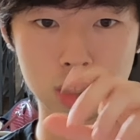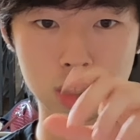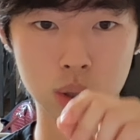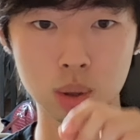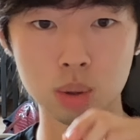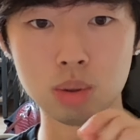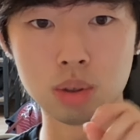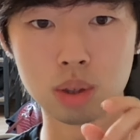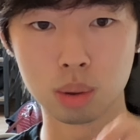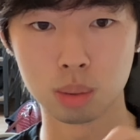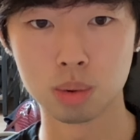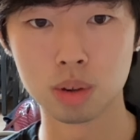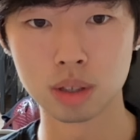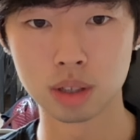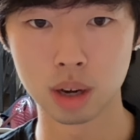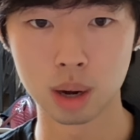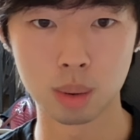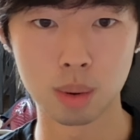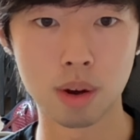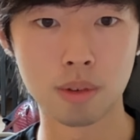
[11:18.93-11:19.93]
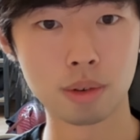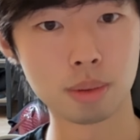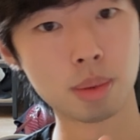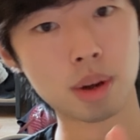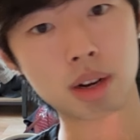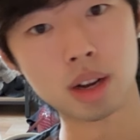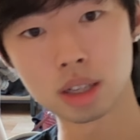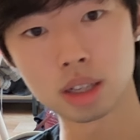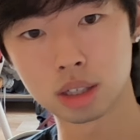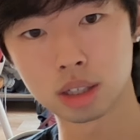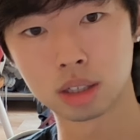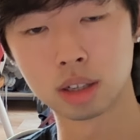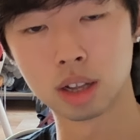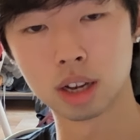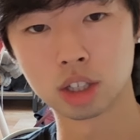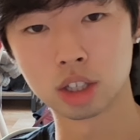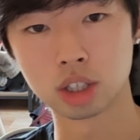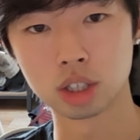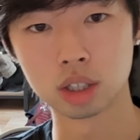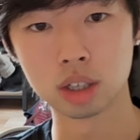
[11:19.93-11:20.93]
choose the ones that I want for my next
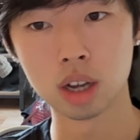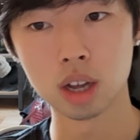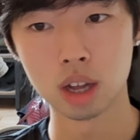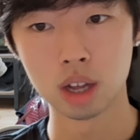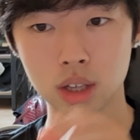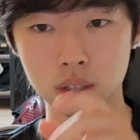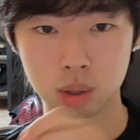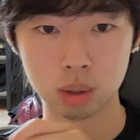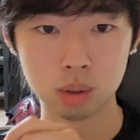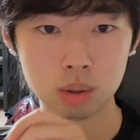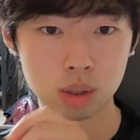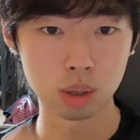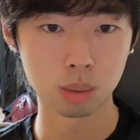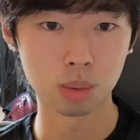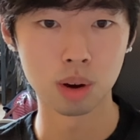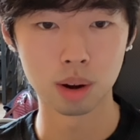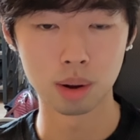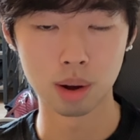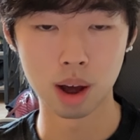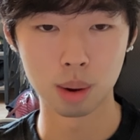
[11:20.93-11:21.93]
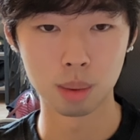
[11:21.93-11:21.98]
collection, choose the one